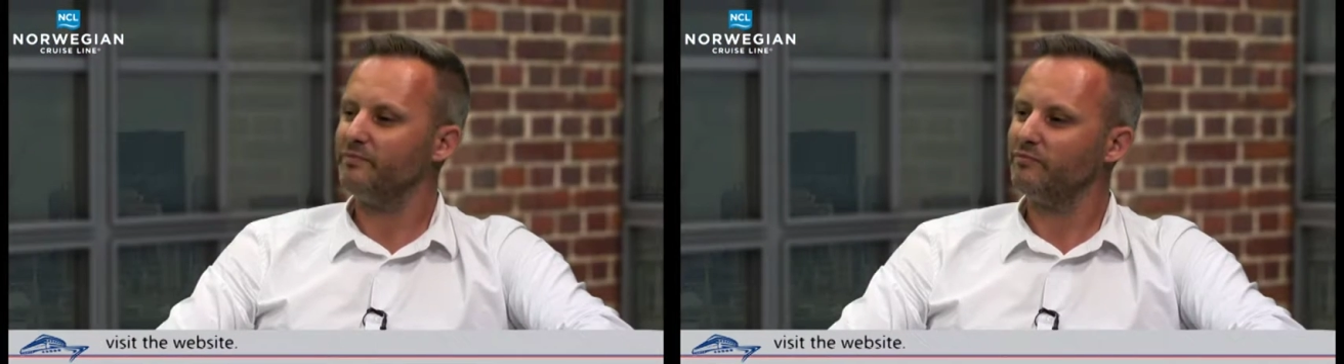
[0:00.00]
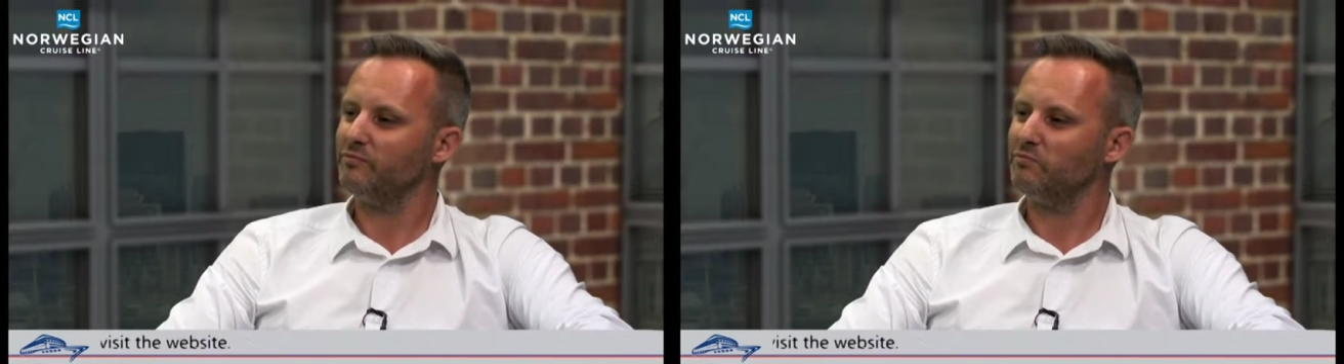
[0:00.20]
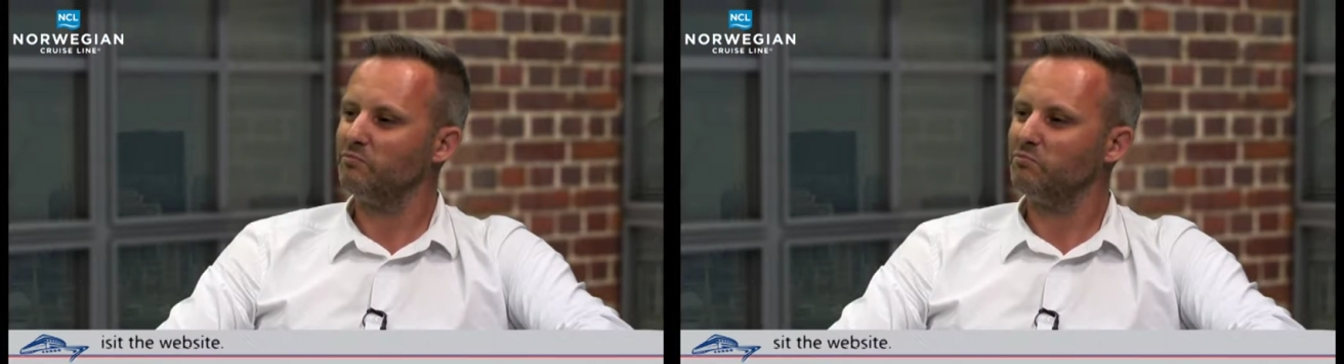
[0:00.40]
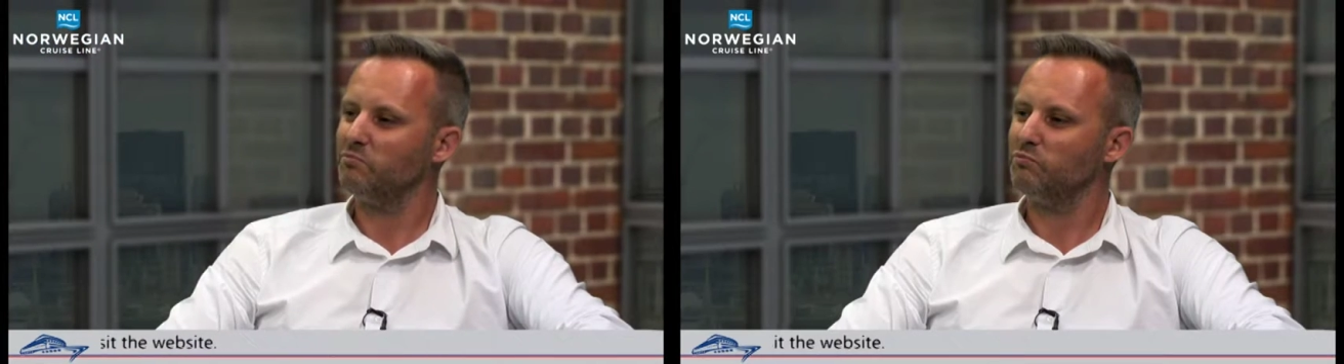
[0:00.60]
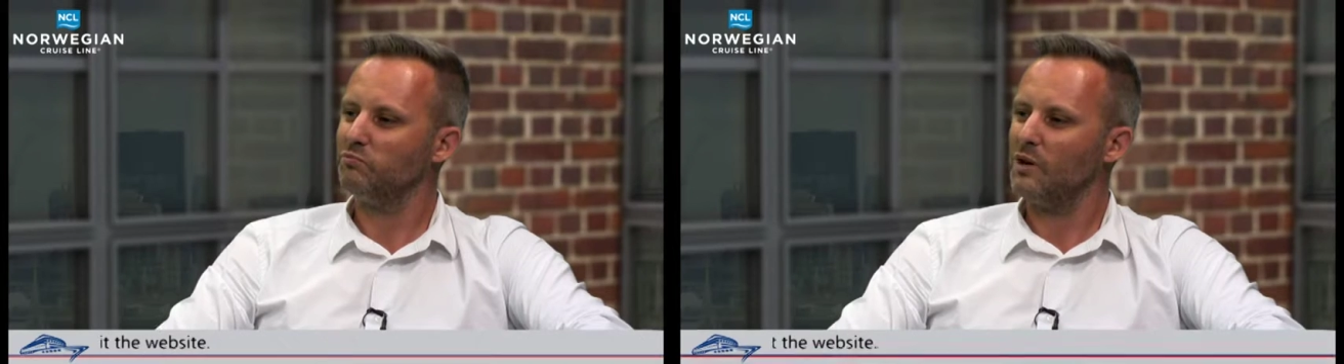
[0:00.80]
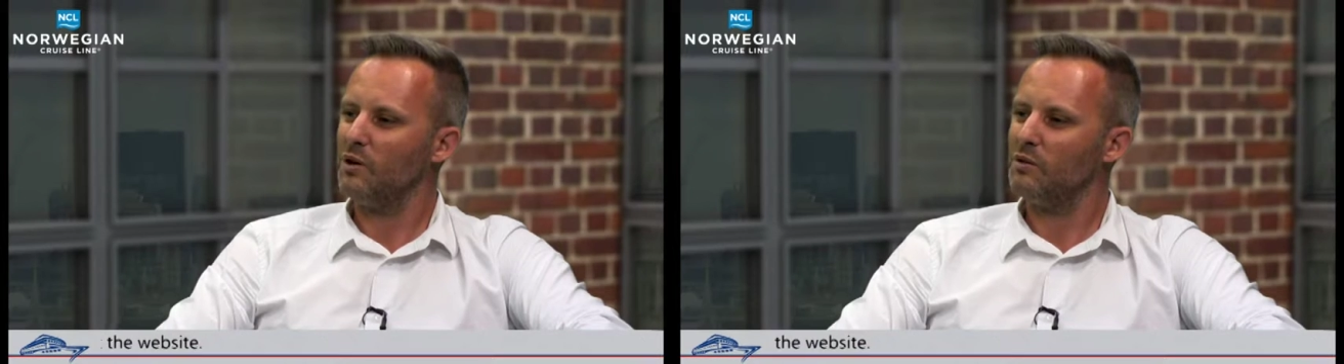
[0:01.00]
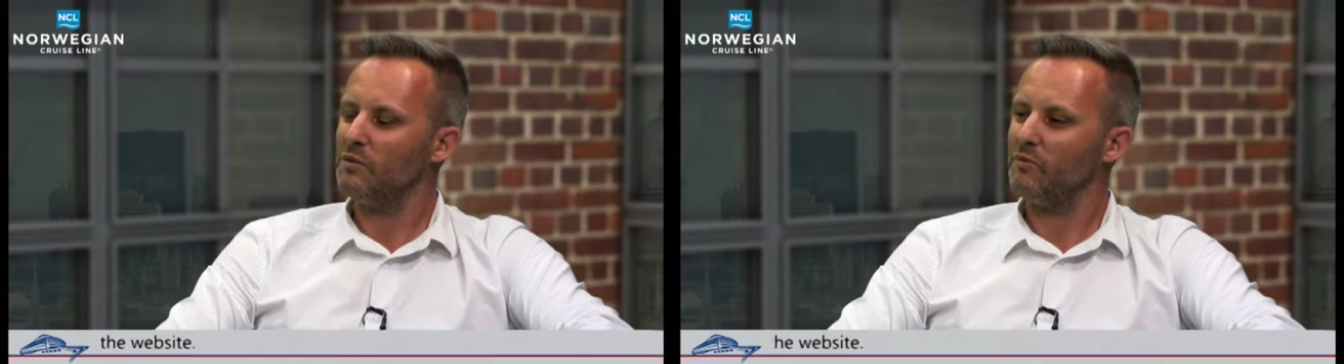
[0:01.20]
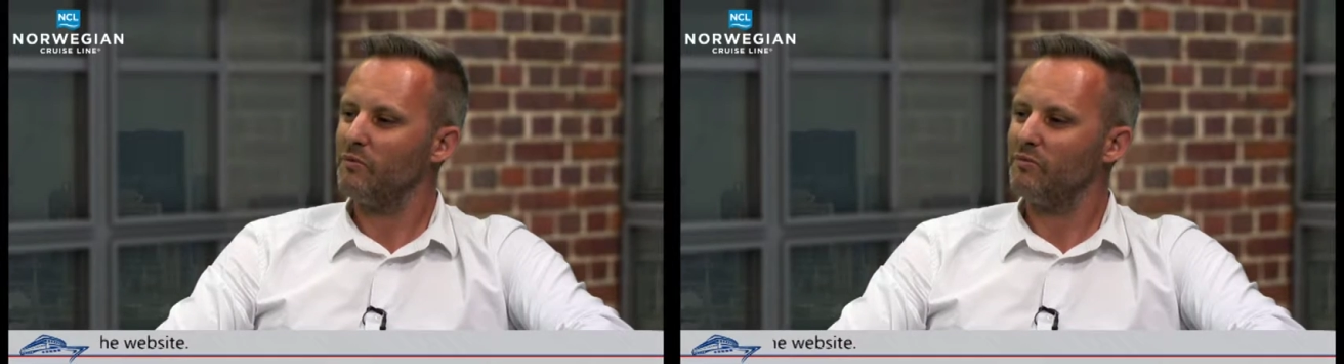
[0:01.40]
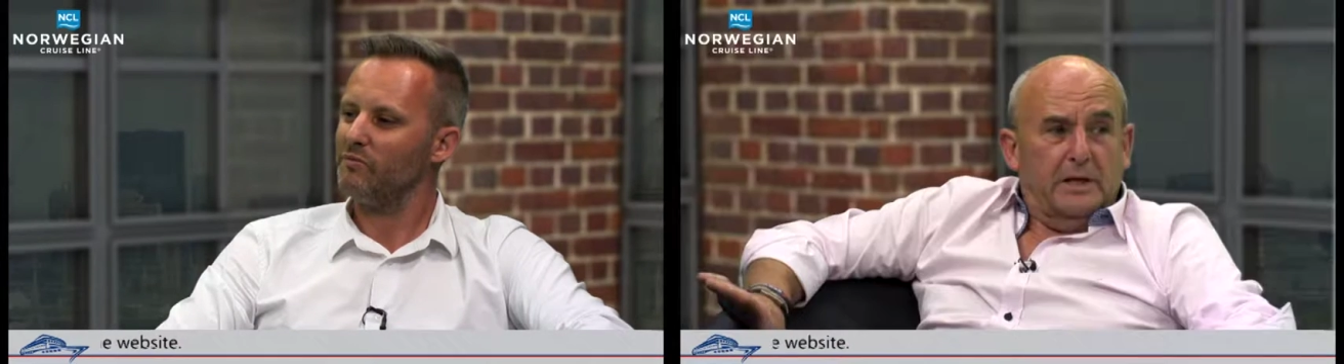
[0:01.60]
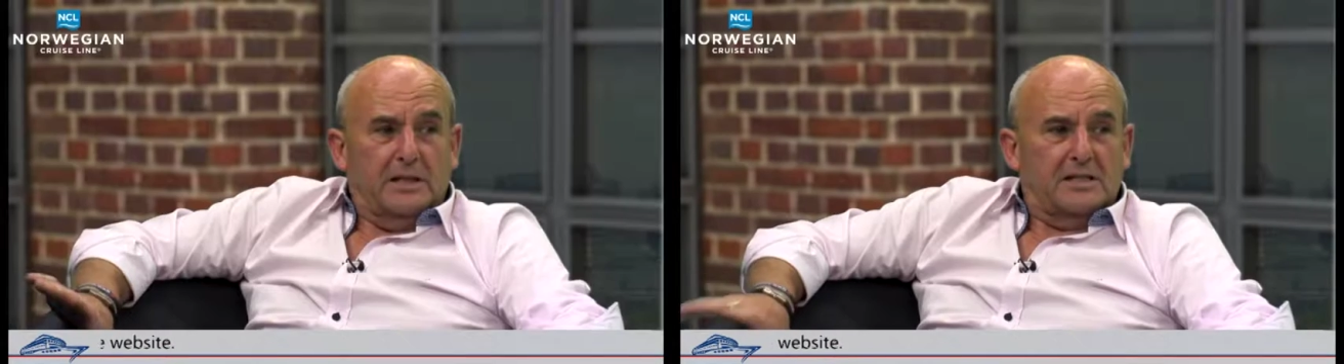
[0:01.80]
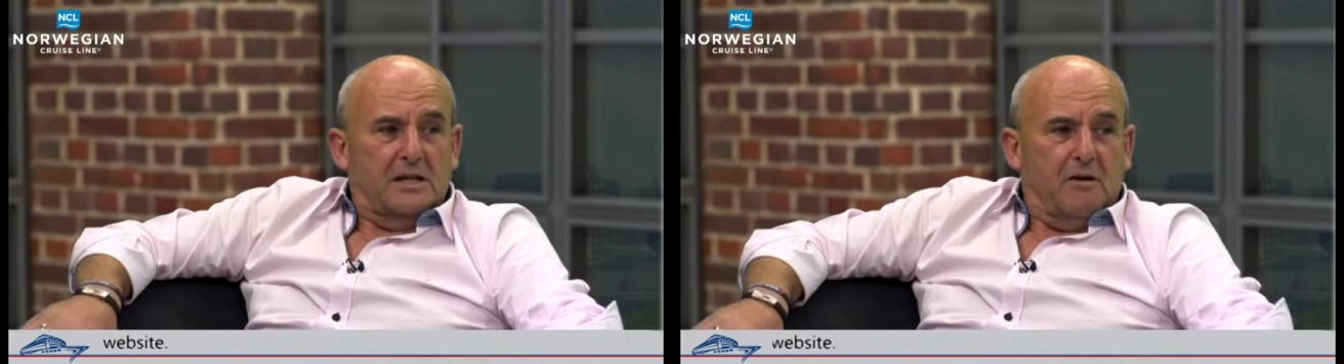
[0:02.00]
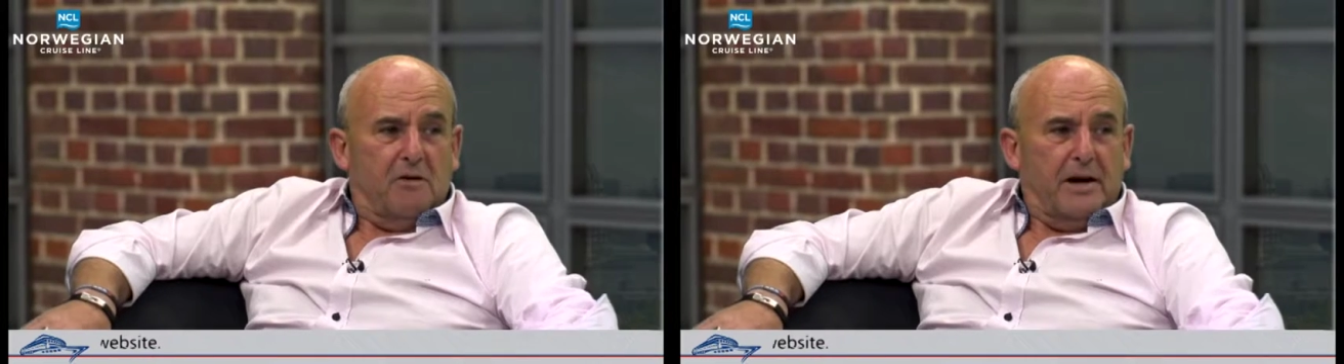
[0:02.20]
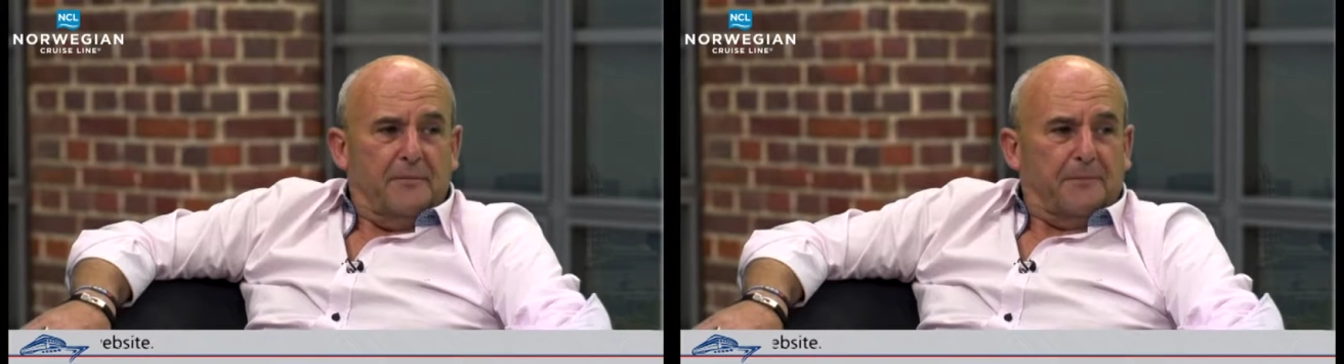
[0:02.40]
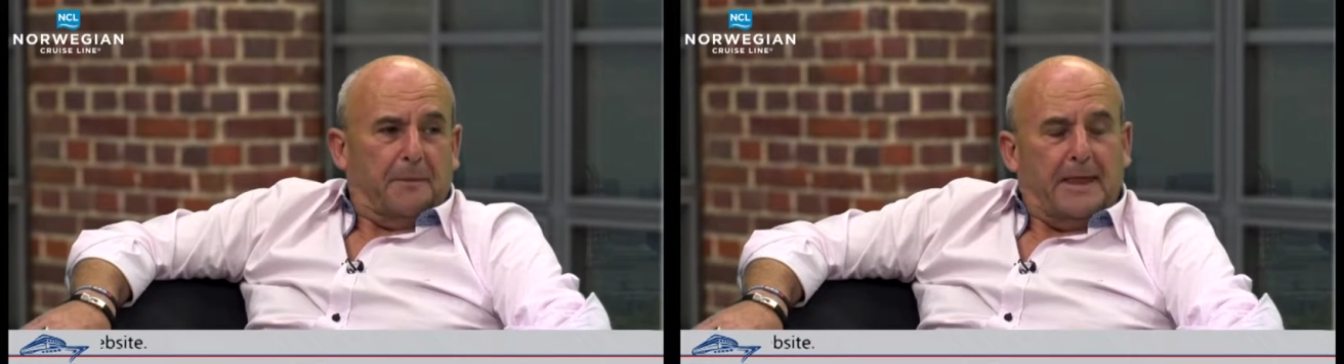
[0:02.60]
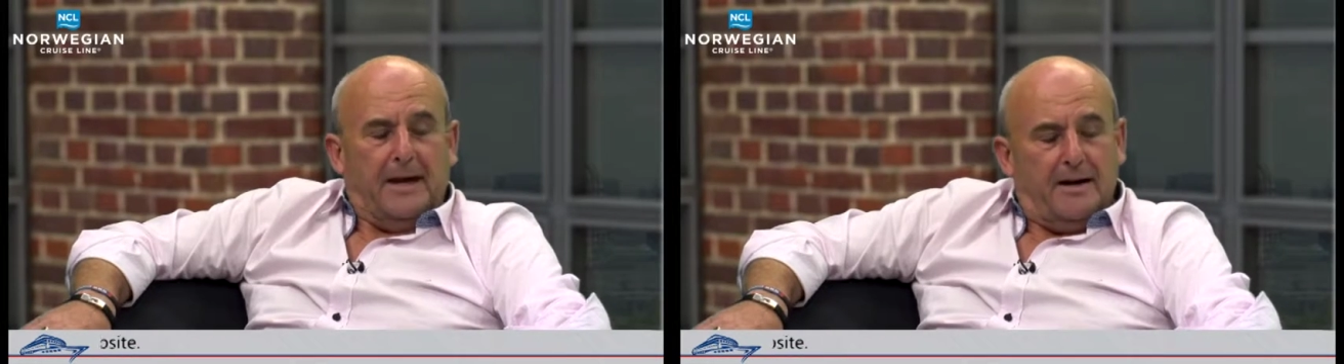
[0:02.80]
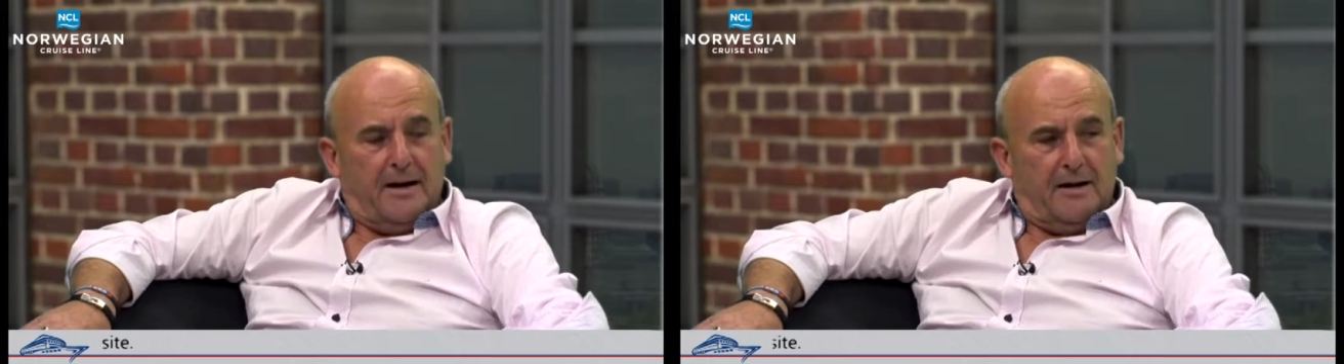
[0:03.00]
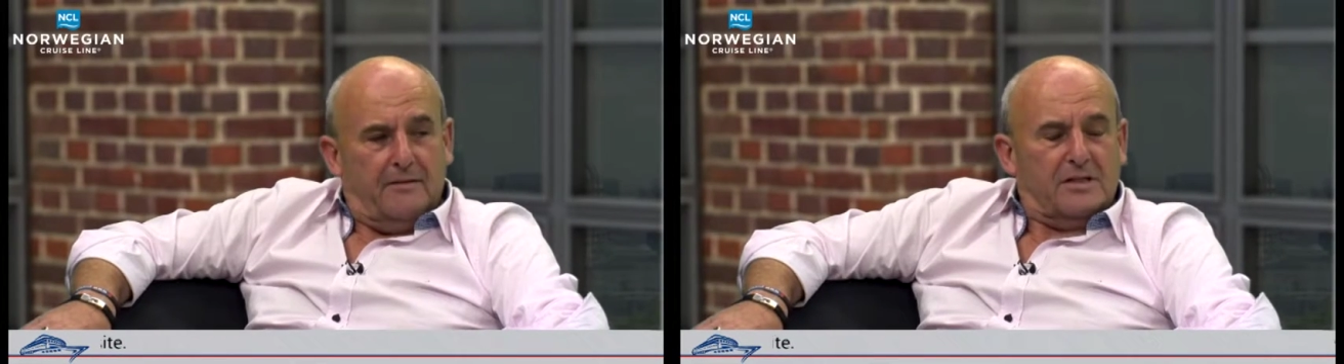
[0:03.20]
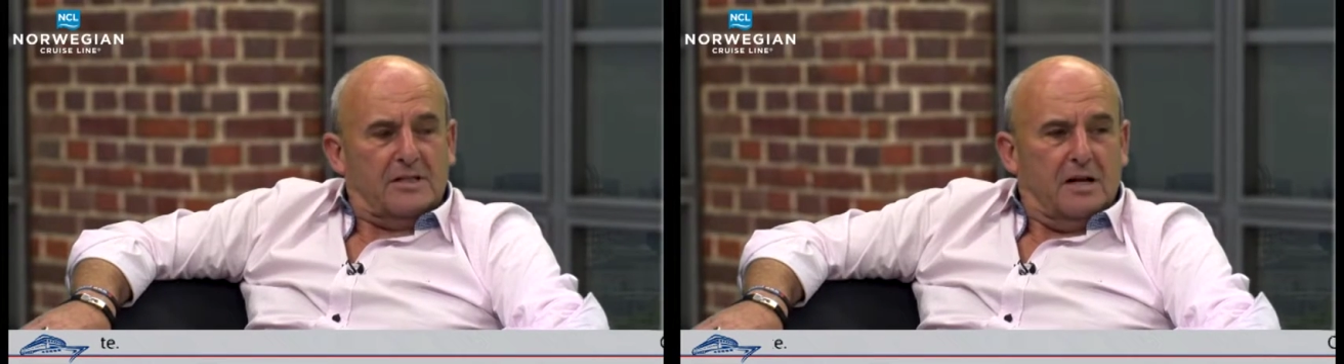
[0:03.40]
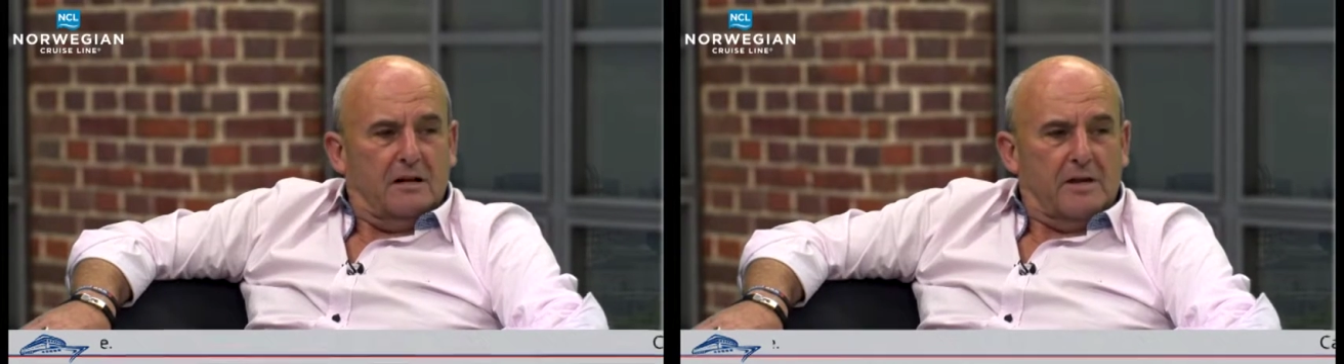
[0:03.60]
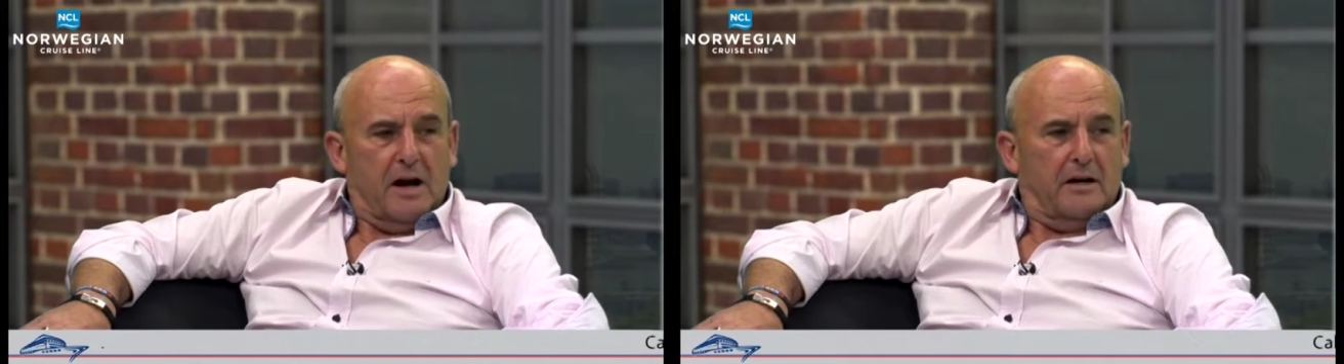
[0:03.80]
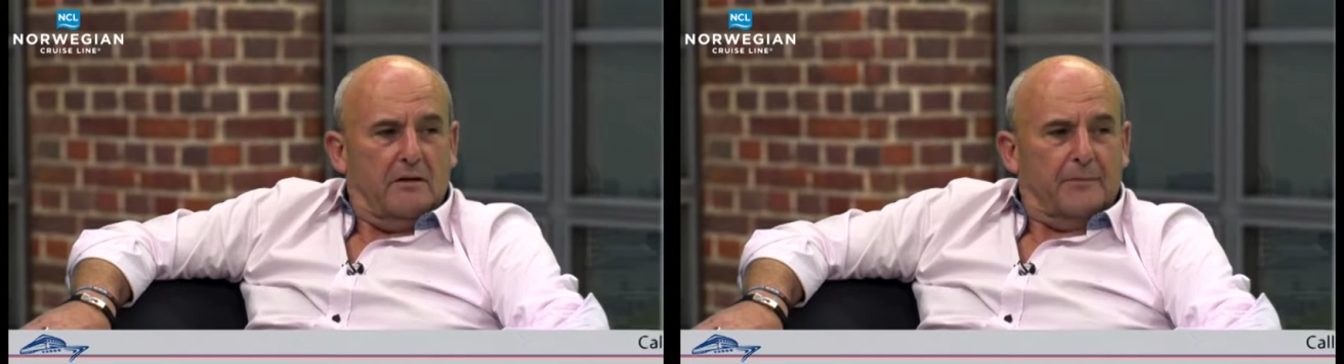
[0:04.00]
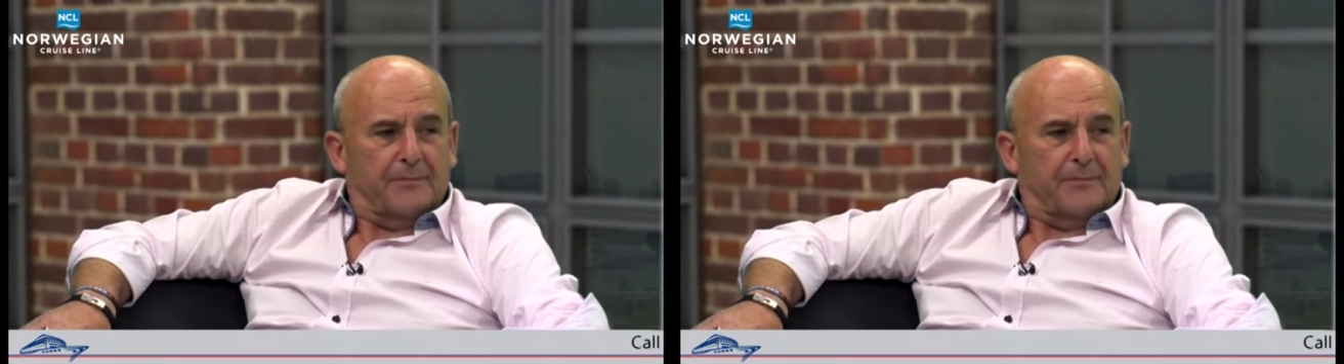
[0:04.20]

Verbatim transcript: Right. This is all new to me, this area. Is it? Yeah, I never well, I've been to Las Palmas,